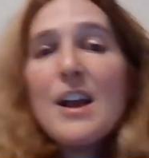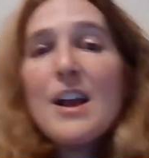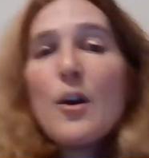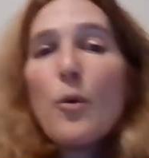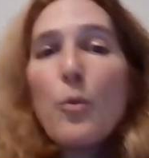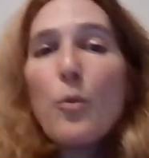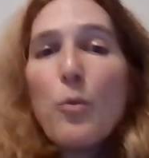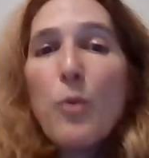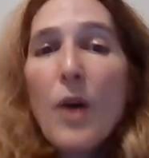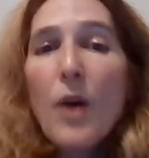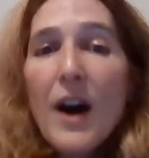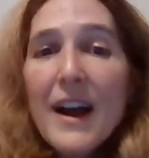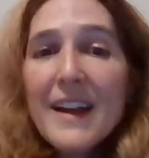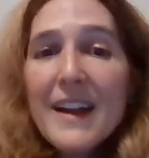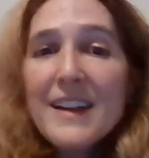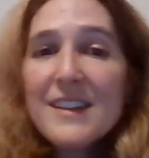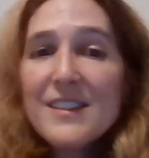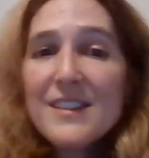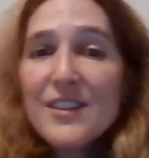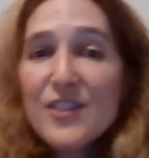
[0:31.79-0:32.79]
Why
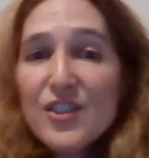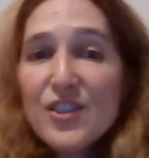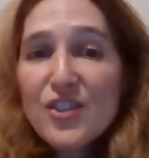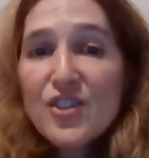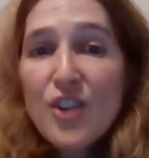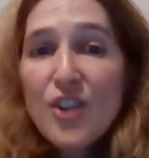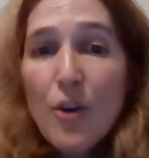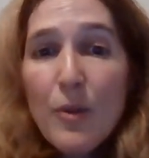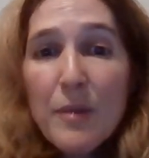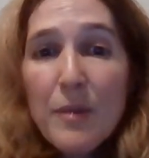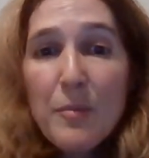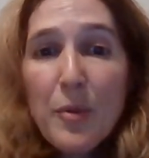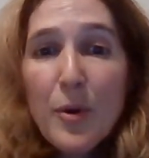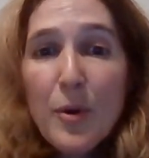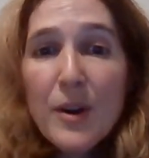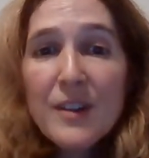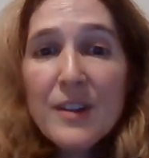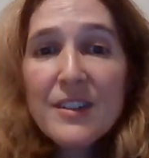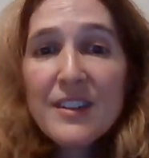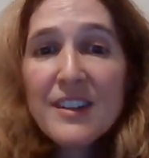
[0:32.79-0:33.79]
is it so
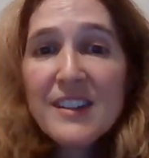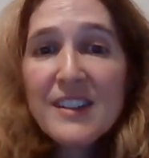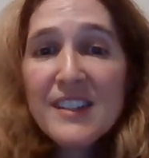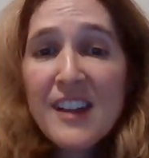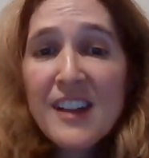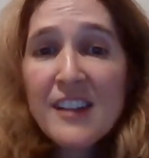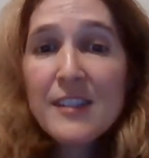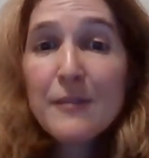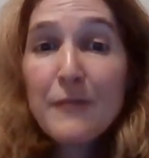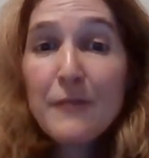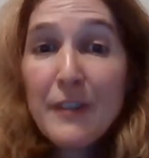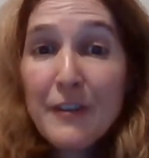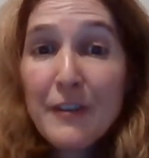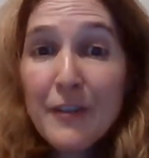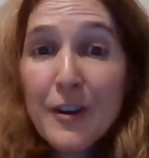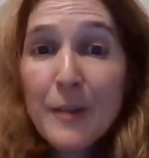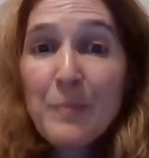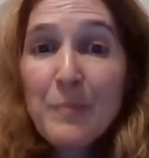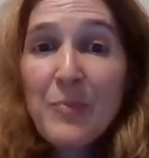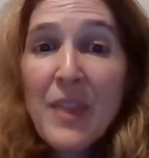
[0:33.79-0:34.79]
important to discuss
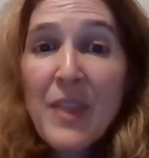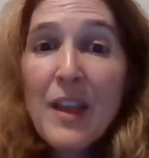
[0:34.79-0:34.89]
fever?